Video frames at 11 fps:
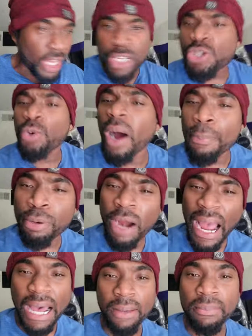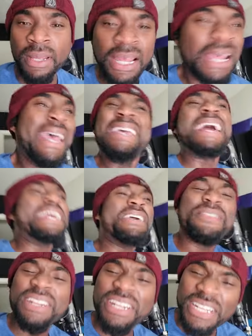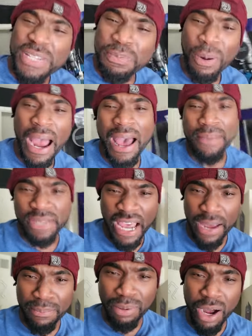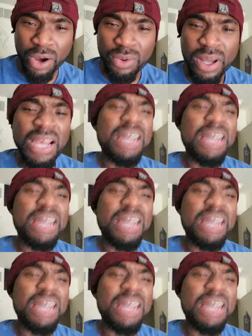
into our prime. He's not even in his prime yet, bro.